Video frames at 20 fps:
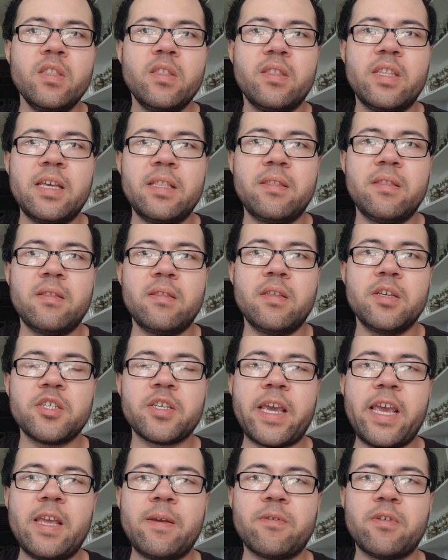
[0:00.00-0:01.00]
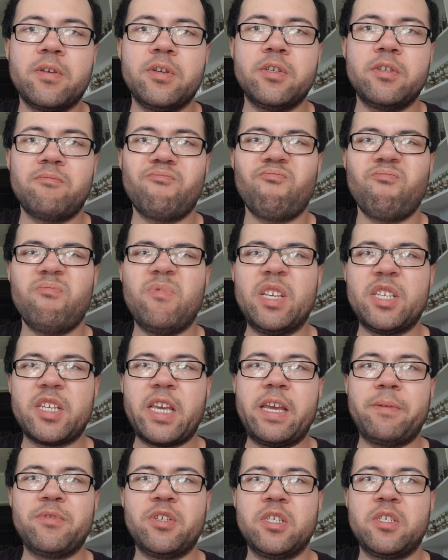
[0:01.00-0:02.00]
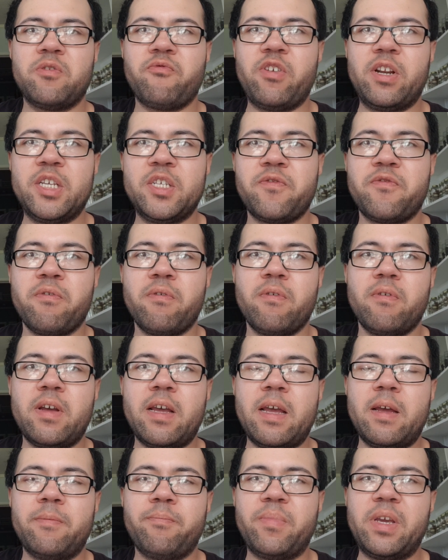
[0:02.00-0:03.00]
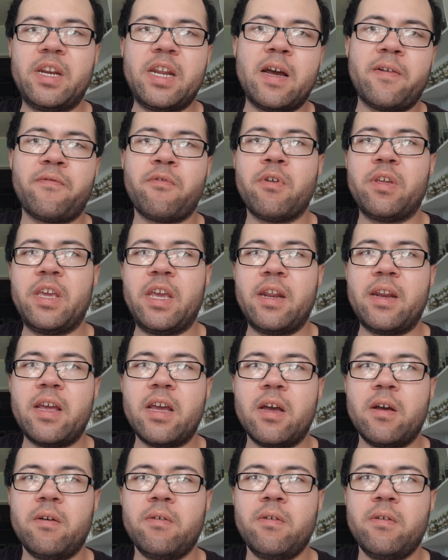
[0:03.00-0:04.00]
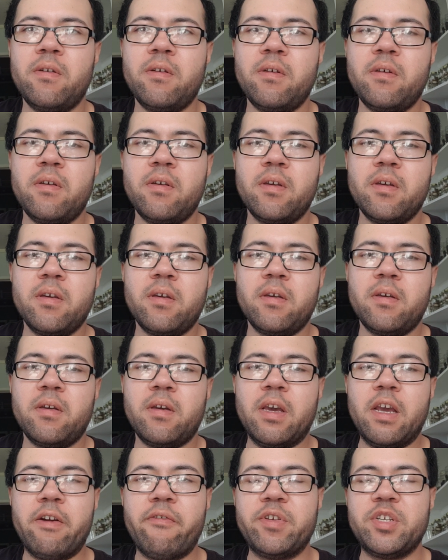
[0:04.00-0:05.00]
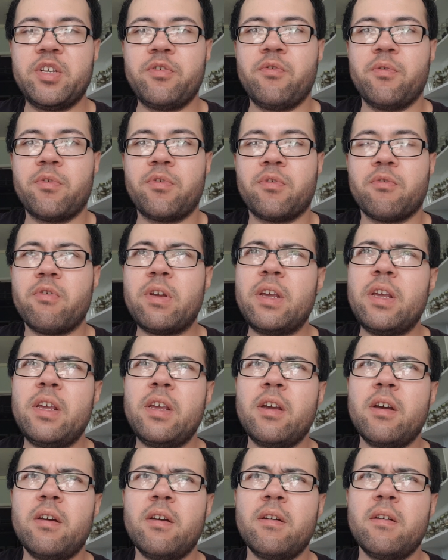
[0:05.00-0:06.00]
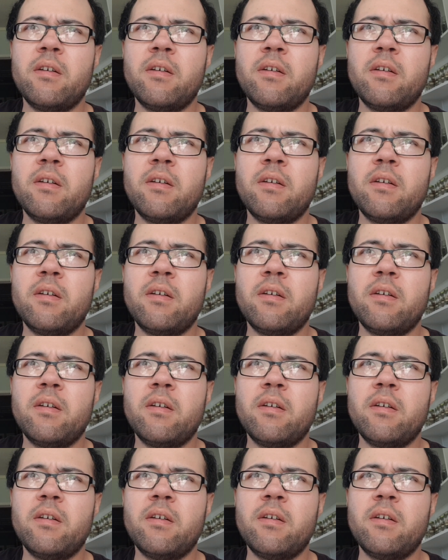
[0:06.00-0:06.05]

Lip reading: than this game, because this game just released been out for a year now, and Resident Evil 3